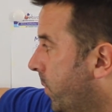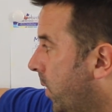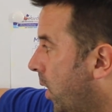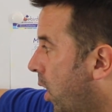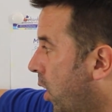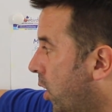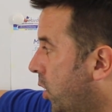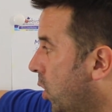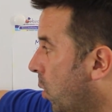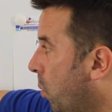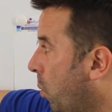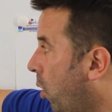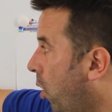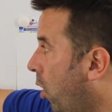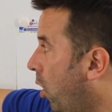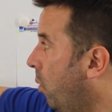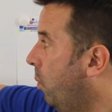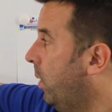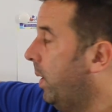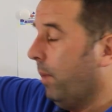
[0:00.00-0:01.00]
on your
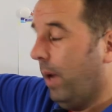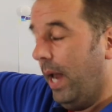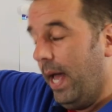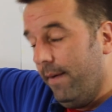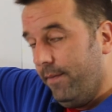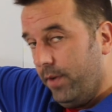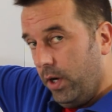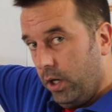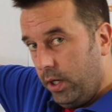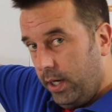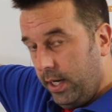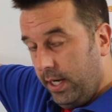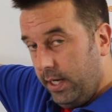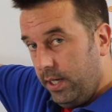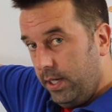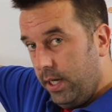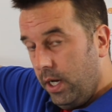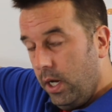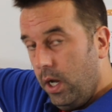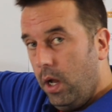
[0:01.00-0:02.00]
wall. We will have a look at
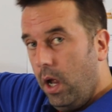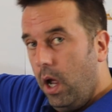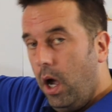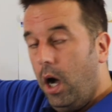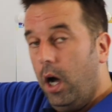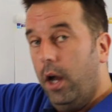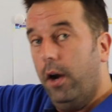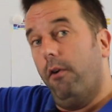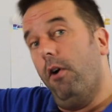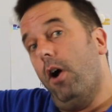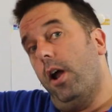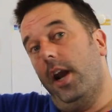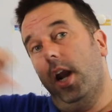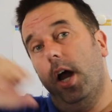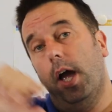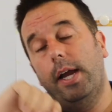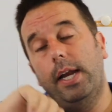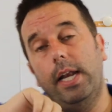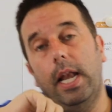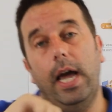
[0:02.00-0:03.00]
it on our
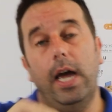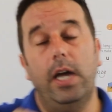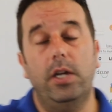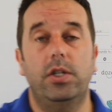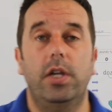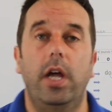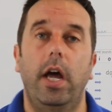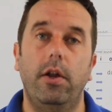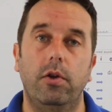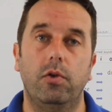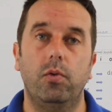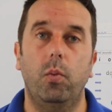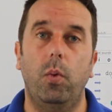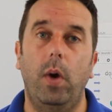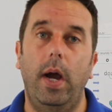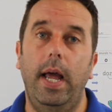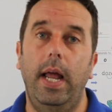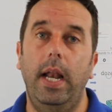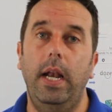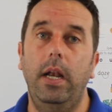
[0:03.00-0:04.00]
online class as
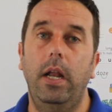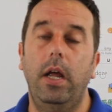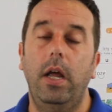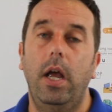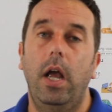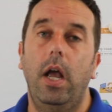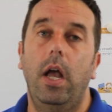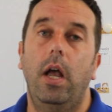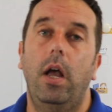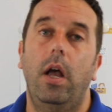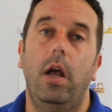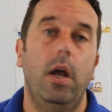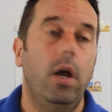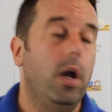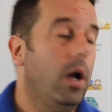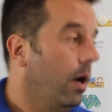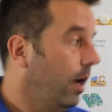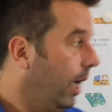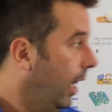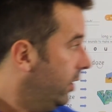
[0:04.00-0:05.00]
well.
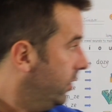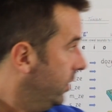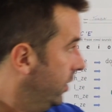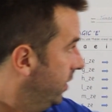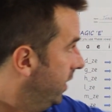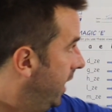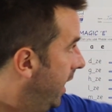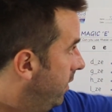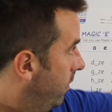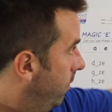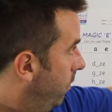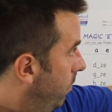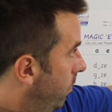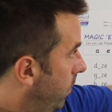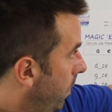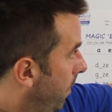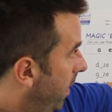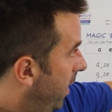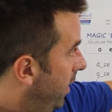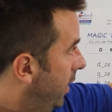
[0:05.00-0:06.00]
As I said,
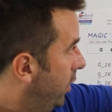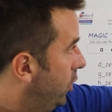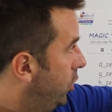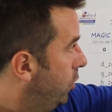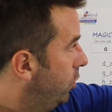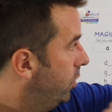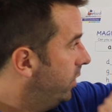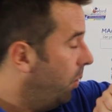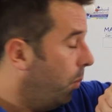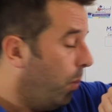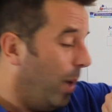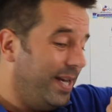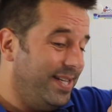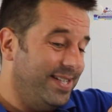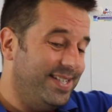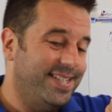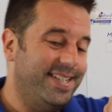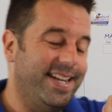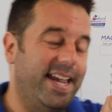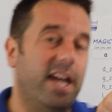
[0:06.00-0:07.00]
the Monday, Tuesday,
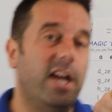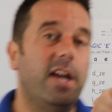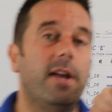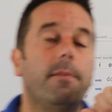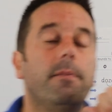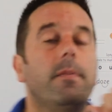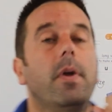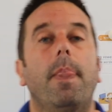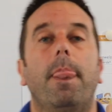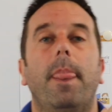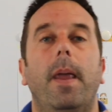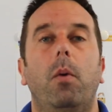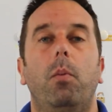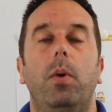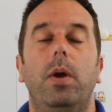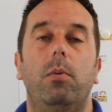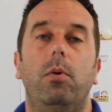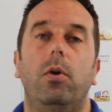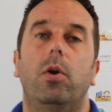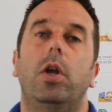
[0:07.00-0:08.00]
Wednesday,
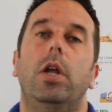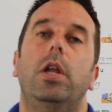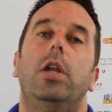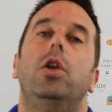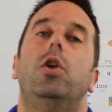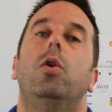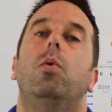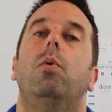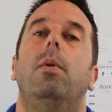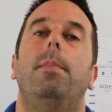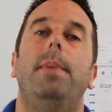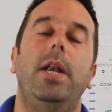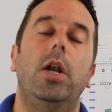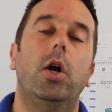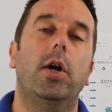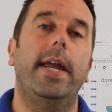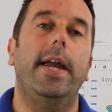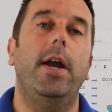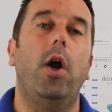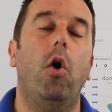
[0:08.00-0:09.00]
you will be
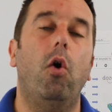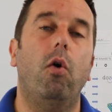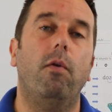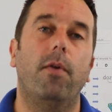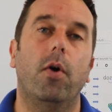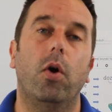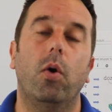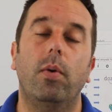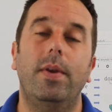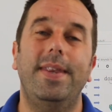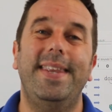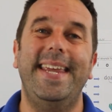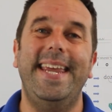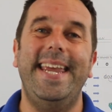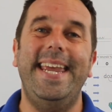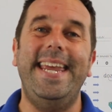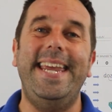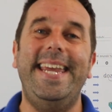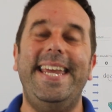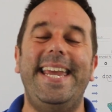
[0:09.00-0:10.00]
looking over the
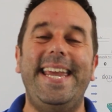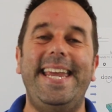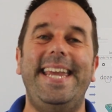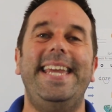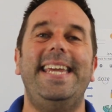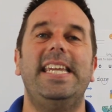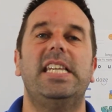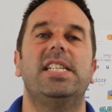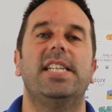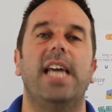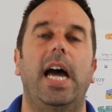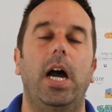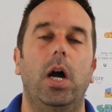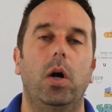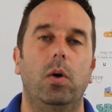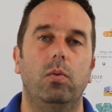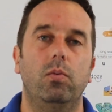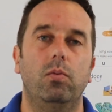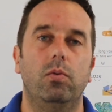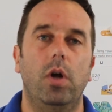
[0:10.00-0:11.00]
EE
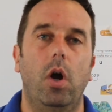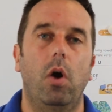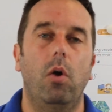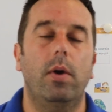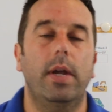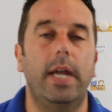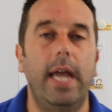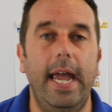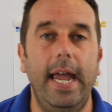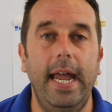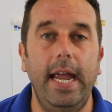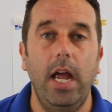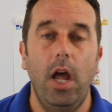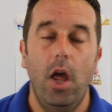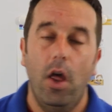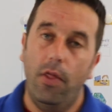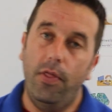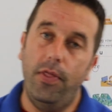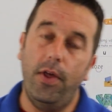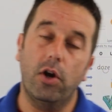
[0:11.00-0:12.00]
sound, okay?
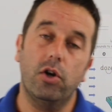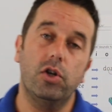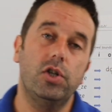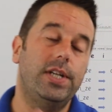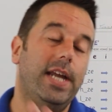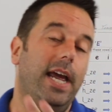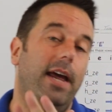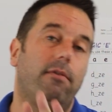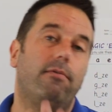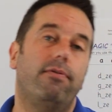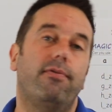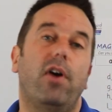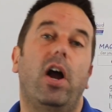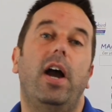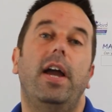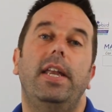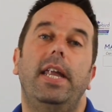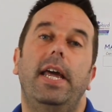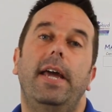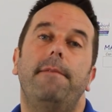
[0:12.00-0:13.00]
Thursday and
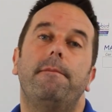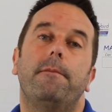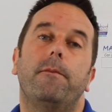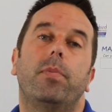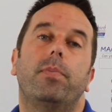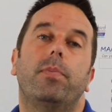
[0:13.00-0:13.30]
Friday